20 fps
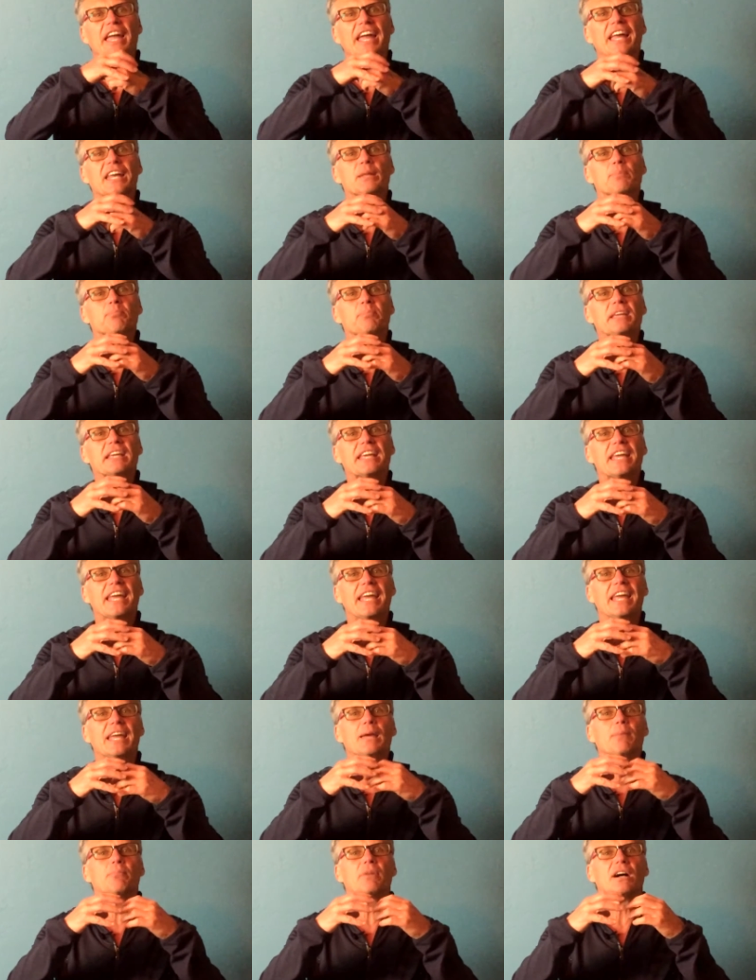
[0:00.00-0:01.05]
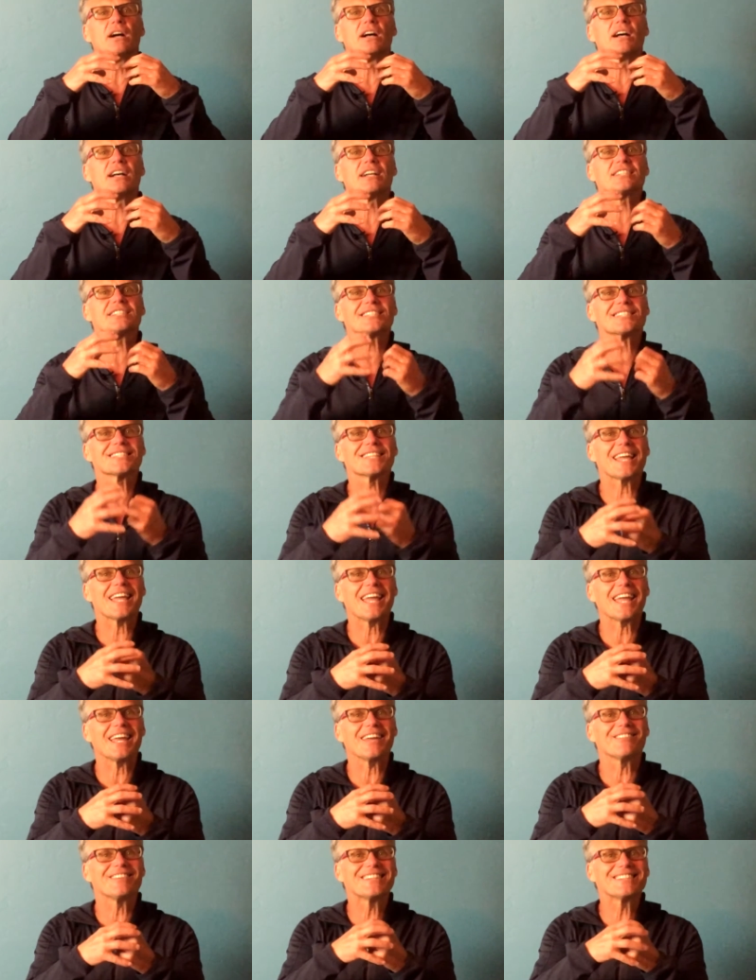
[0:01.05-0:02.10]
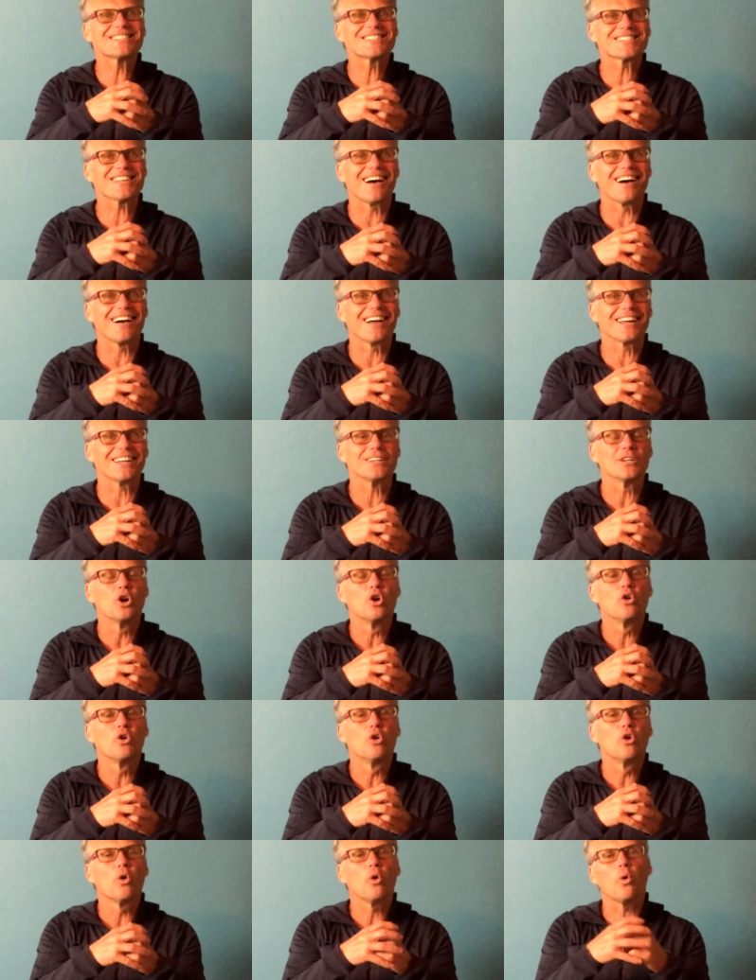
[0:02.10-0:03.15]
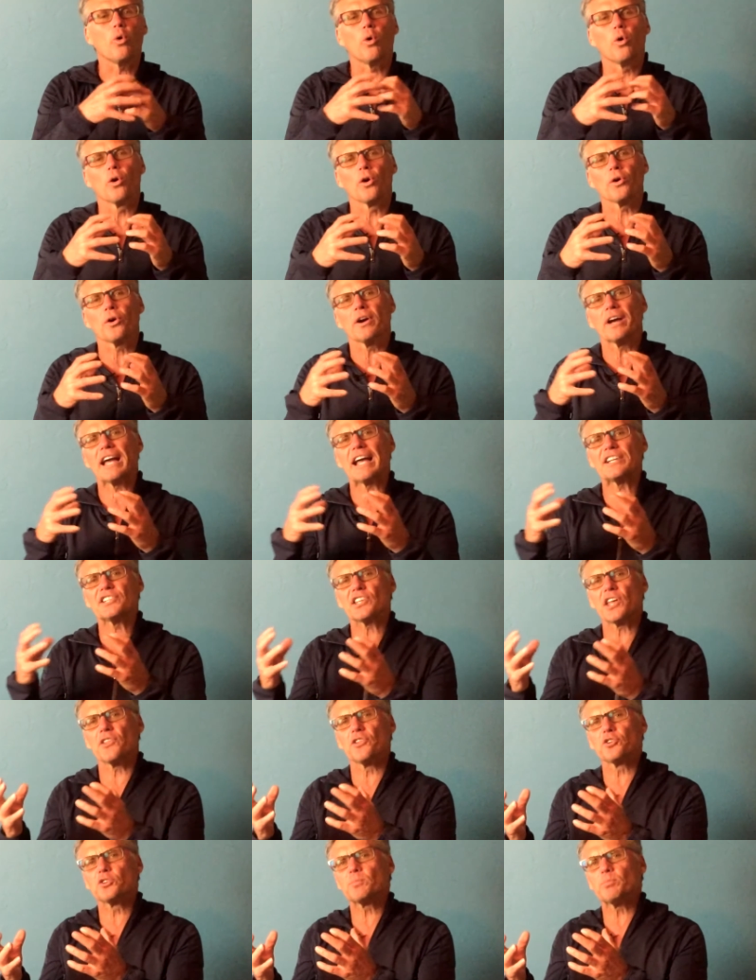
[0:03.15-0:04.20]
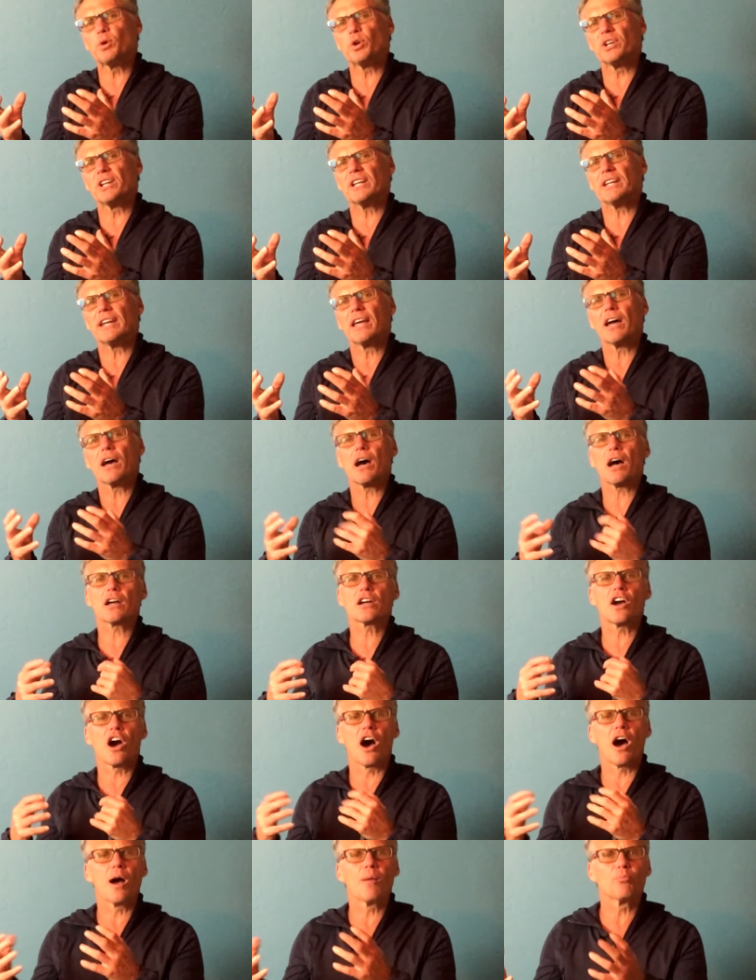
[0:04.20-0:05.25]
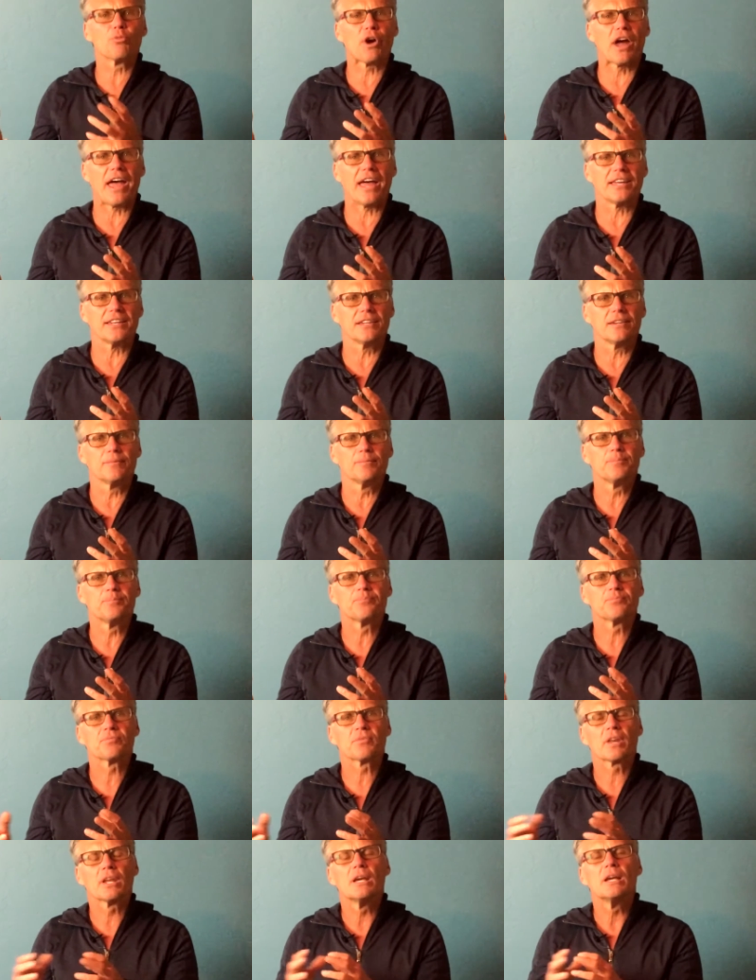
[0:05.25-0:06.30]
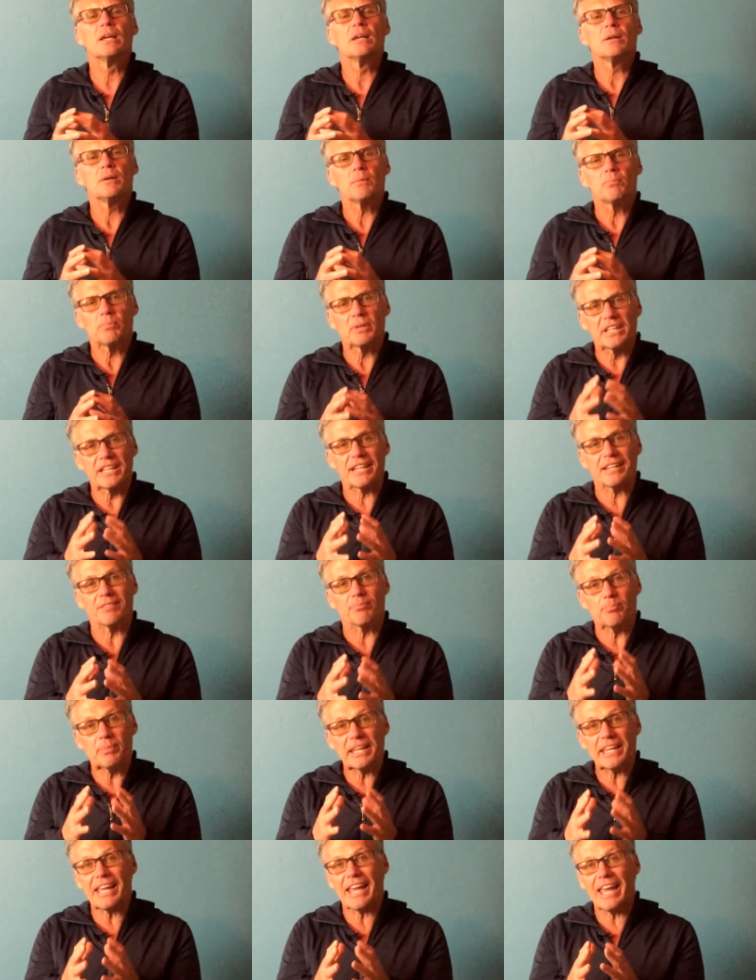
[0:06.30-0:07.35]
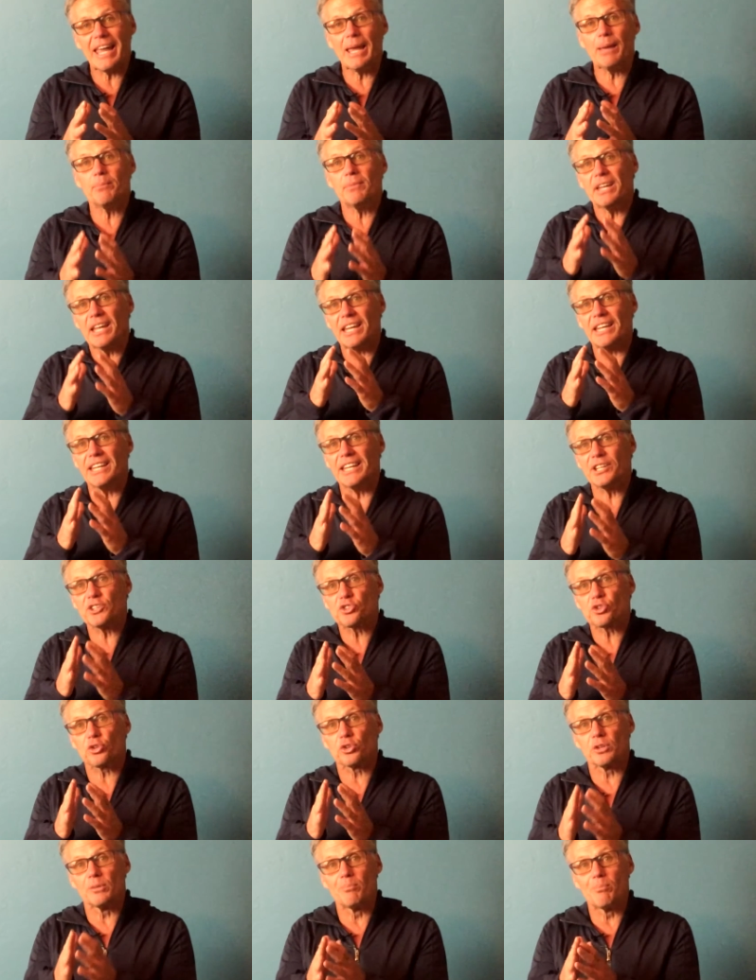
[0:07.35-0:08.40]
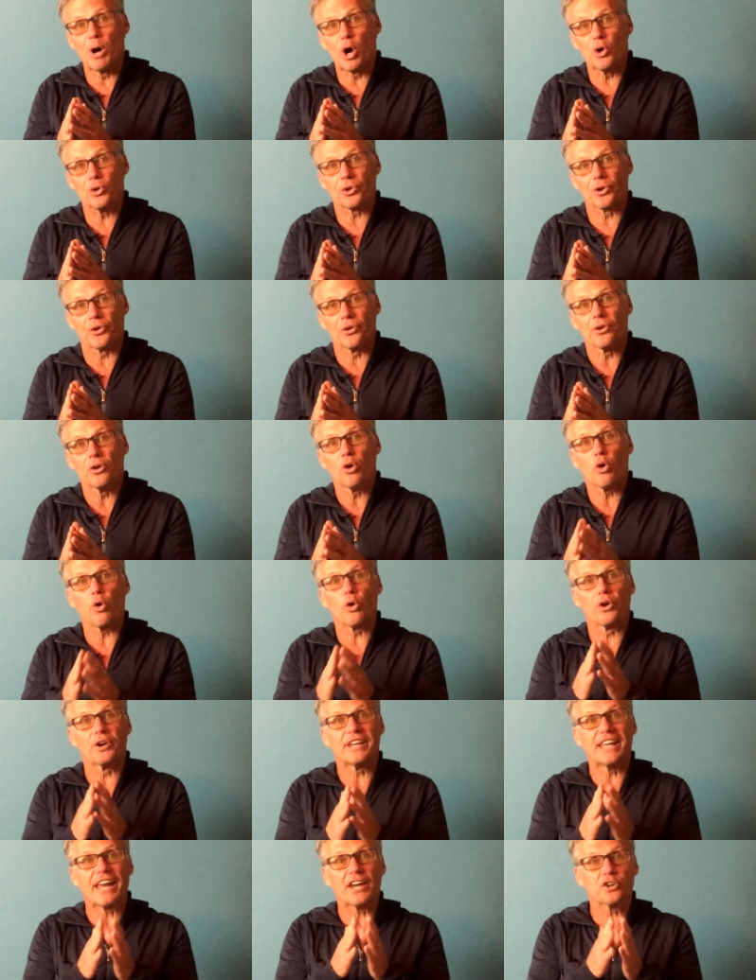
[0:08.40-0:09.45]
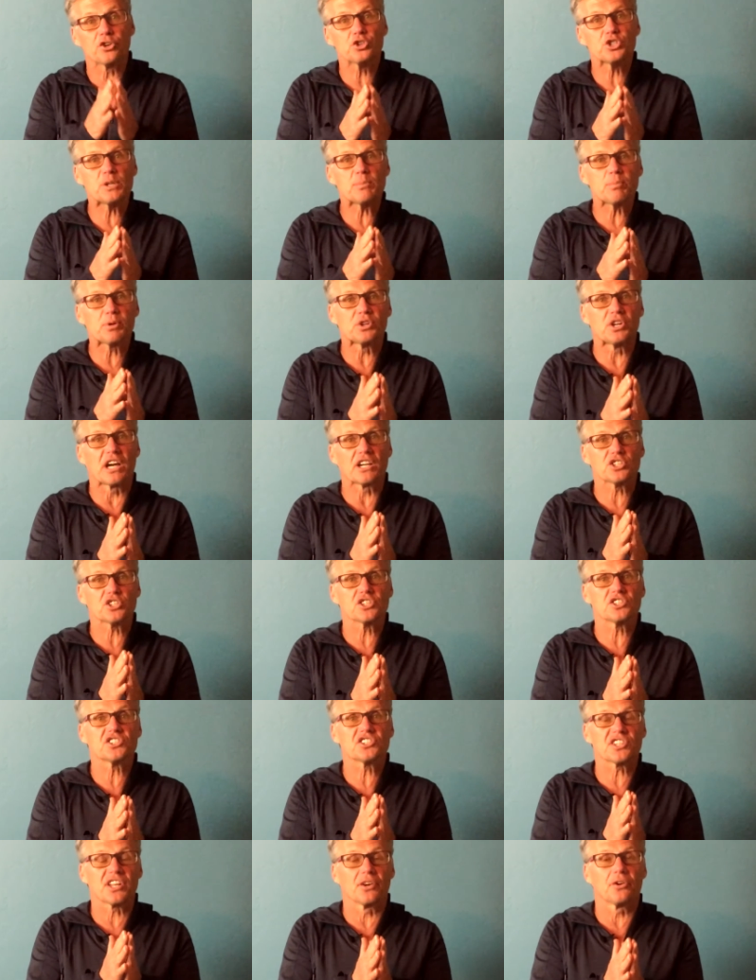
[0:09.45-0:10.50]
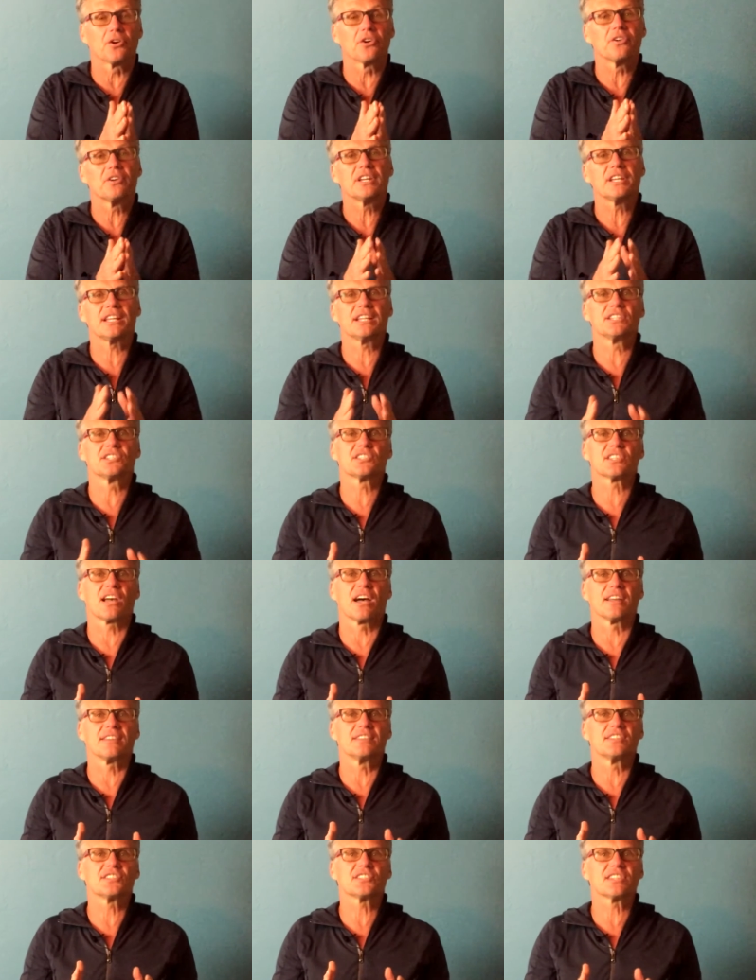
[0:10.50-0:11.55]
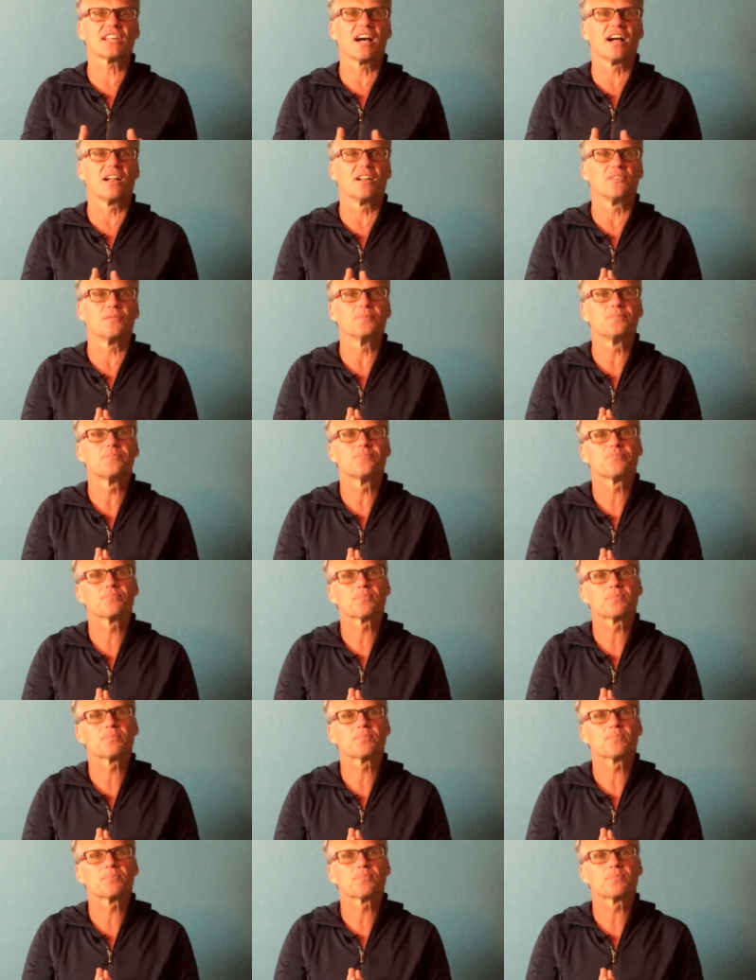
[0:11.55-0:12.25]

and it became a slave inside, or as others put it, a comrade. But it became an internal motor or an energy production center inside the cell.